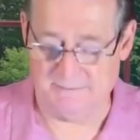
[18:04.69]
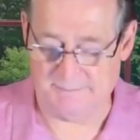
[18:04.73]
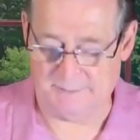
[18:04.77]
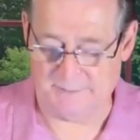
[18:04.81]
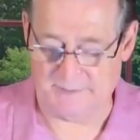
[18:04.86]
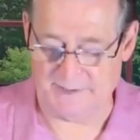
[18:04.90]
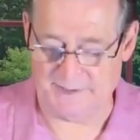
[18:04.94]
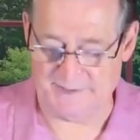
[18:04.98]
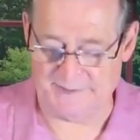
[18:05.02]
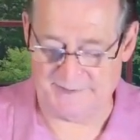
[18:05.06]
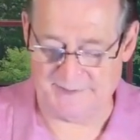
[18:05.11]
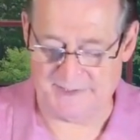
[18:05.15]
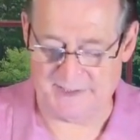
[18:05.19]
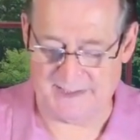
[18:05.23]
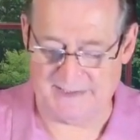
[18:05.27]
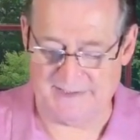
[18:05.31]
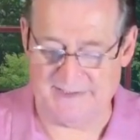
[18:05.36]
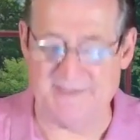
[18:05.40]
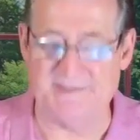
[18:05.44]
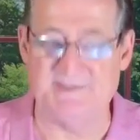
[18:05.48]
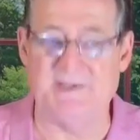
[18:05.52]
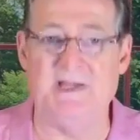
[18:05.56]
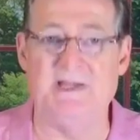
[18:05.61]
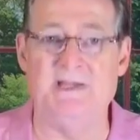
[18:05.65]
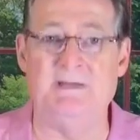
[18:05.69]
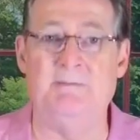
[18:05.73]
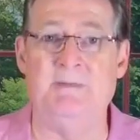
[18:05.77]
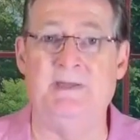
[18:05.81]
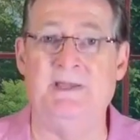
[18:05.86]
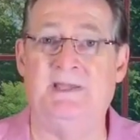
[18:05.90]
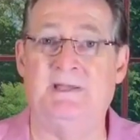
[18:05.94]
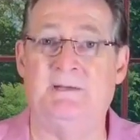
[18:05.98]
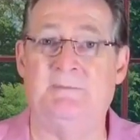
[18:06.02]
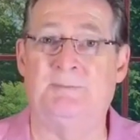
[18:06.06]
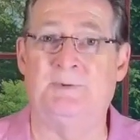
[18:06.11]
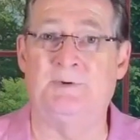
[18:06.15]
Praise God. That's how you make
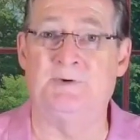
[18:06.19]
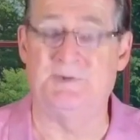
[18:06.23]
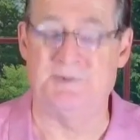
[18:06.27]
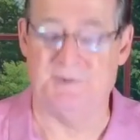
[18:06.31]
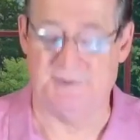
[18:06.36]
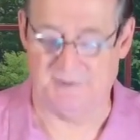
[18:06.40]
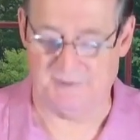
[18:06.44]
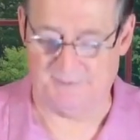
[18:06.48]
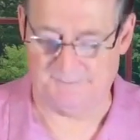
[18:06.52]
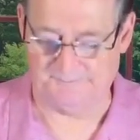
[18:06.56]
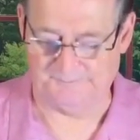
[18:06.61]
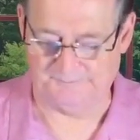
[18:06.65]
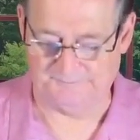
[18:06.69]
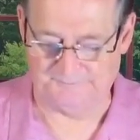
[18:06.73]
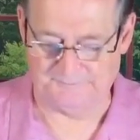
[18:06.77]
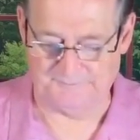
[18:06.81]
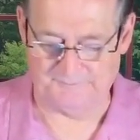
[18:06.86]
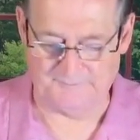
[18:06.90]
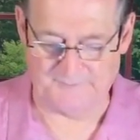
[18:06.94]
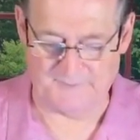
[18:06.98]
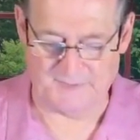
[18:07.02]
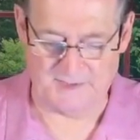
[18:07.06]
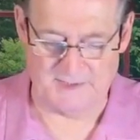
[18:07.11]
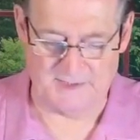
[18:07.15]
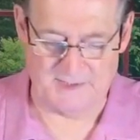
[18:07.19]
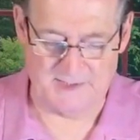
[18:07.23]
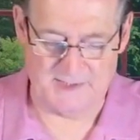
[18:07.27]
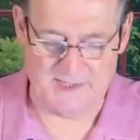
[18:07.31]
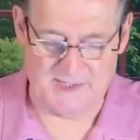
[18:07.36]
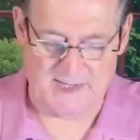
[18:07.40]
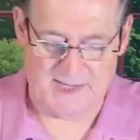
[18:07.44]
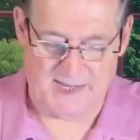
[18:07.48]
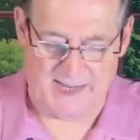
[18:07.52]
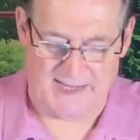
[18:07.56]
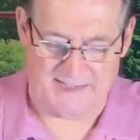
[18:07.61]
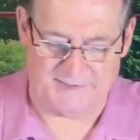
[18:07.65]
it personal.
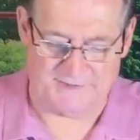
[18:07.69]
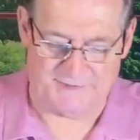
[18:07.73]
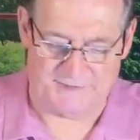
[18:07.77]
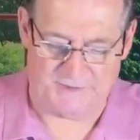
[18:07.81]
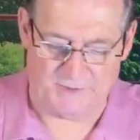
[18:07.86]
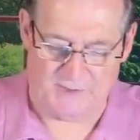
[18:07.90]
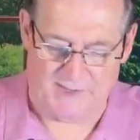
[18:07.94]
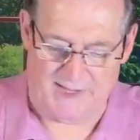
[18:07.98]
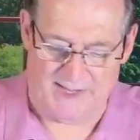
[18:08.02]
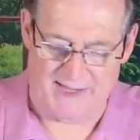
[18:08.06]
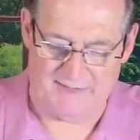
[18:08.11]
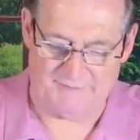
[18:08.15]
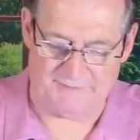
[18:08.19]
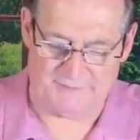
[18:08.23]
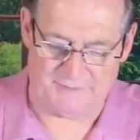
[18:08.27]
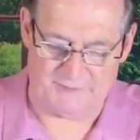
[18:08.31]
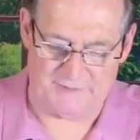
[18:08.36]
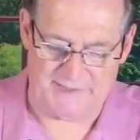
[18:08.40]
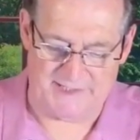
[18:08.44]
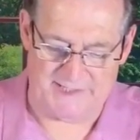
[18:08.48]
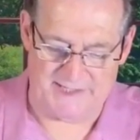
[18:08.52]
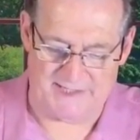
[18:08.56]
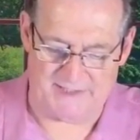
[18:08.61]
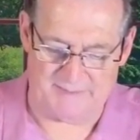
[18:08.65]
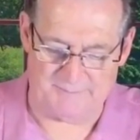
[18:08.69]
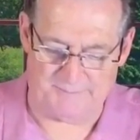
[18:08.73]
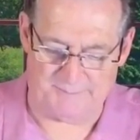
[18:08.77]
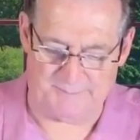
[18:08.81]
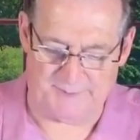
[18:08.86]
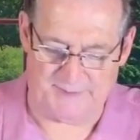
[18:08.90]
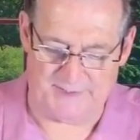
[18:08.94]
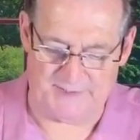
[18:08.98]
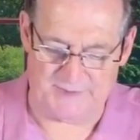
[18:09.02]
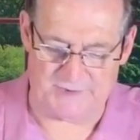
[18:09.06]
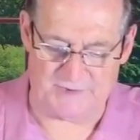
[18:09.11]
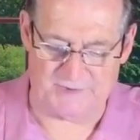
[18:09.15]
And so after he had
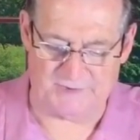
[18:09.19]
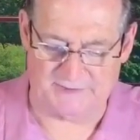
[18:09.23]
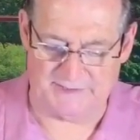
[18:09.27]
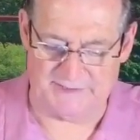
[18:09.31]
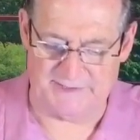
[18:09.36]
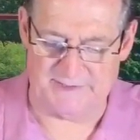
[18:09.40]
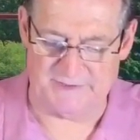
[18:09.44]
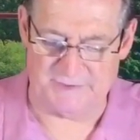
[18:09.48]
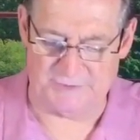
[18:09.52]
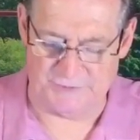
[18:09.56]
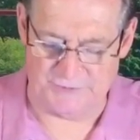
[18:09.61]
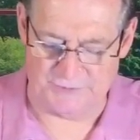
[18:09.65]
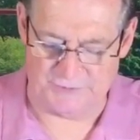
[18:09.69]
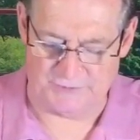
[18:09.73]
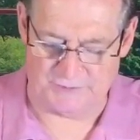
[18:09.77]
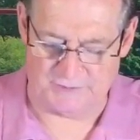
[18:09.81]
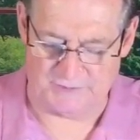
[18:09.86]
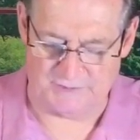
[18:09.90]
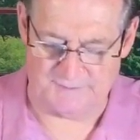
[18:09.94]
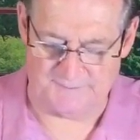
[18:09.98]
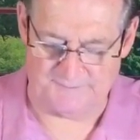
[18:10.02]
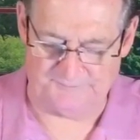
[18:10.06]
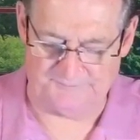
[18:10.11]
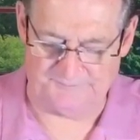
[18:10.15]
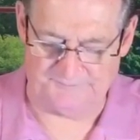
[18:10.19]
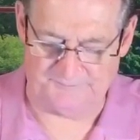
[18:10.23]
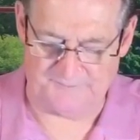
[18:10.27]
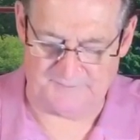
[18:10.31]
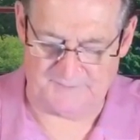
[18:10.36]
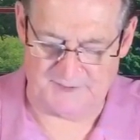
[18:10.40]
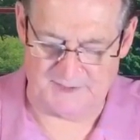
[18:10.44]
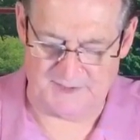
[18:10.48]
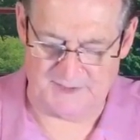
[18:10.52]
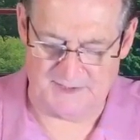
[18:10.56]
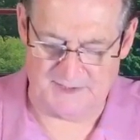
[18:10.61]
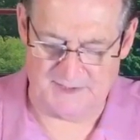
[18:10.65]
patiently endured,
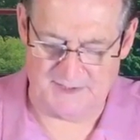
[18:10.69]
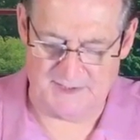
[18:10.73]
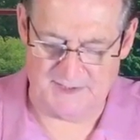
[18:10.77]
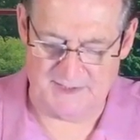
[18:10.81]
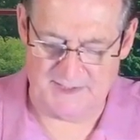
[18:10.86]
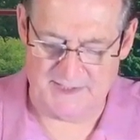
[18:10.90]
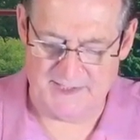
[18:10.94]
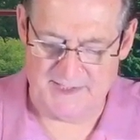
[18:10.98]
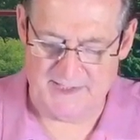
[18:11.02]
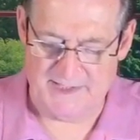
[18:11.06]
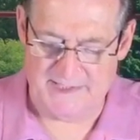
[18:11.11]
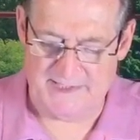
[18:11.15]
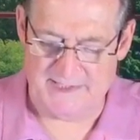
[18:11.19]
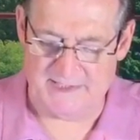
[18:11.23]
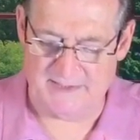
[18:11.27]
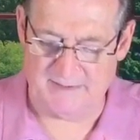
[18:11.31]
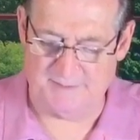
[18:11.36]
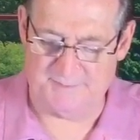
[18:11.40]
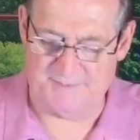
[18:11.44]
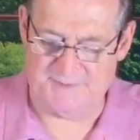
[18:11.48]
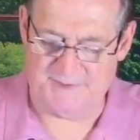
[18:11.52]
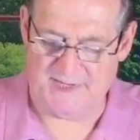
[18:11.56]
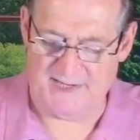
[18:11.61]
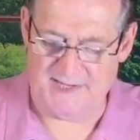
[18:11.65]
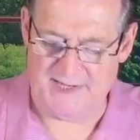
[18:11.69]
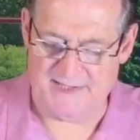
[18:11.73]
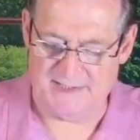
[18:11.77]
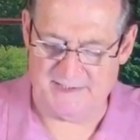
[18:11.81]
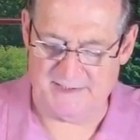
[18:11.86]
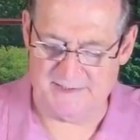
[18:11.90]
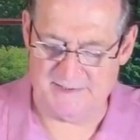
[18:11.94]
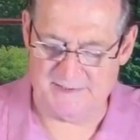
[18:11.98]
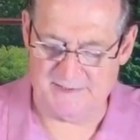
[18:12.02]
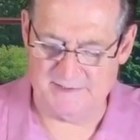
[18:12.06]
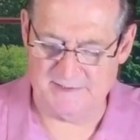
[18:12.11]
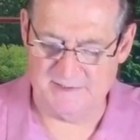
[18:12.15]
he
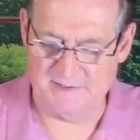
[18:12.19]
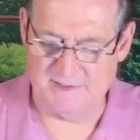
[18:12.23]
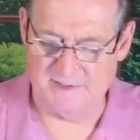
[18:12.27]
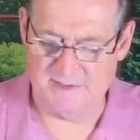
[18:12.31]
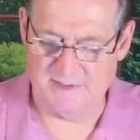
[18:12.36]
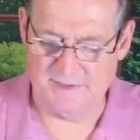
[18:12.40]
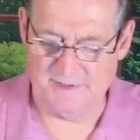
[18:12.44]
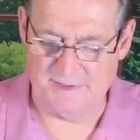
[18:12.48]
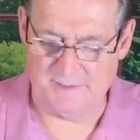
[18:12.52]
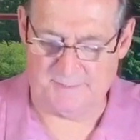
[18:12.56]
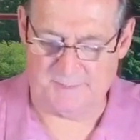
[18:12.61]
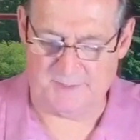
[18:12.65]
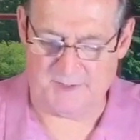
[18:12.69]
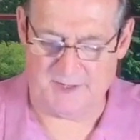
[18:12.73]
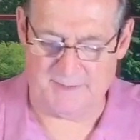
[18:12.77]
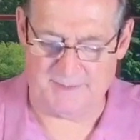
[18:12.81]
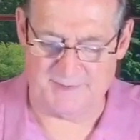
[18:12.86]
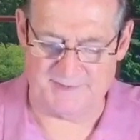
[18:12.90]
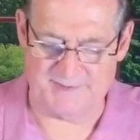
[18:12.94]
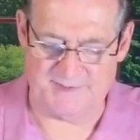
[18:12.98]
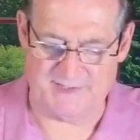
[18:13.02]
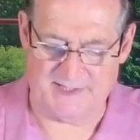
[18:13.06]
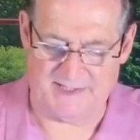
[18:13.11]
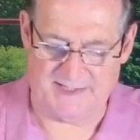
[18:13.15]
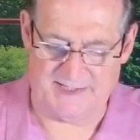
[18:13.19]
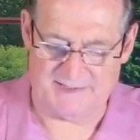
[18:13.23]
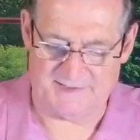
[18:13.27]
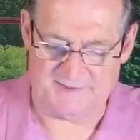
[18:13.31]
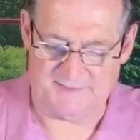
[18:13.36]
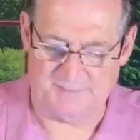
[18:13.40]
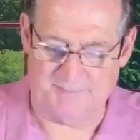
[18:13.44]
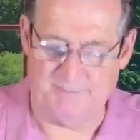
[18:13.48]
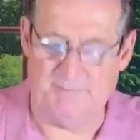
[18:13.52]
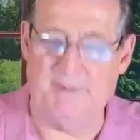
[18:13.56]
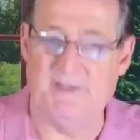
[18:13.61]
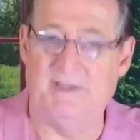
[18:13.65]
obtained the promise. Now that's
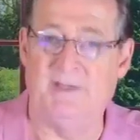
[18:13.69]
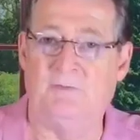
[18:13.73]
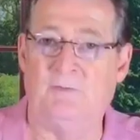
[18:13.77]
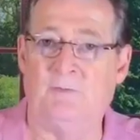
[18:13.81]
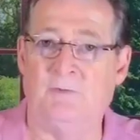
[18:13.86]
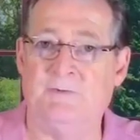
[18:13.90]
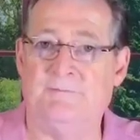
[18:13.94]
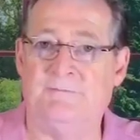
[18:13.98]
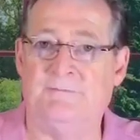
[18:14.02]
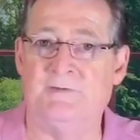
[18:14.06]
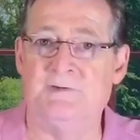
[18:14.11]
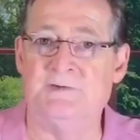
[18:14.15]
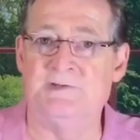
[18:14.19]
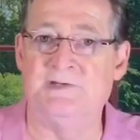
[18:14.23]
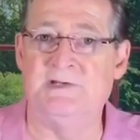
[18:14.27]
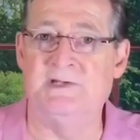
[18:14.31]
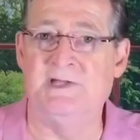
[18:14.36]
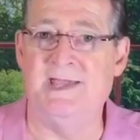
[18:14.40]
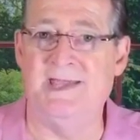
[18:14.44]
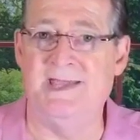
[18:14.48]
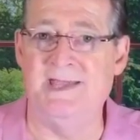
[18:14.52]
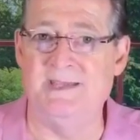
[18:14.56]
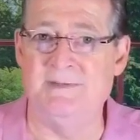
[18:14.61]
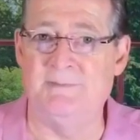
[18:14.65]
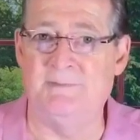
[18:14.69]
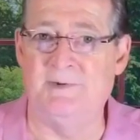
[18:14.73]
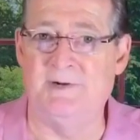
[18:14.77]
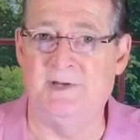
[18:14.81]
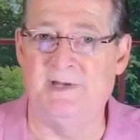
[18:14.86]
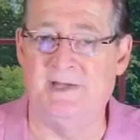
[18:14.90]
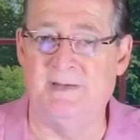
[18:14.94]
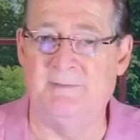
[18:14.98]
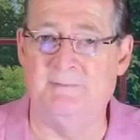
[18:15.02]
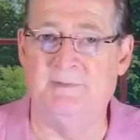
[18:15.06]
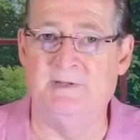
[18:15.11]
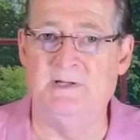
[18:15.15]
referencing
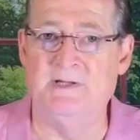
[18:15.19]
Abraham.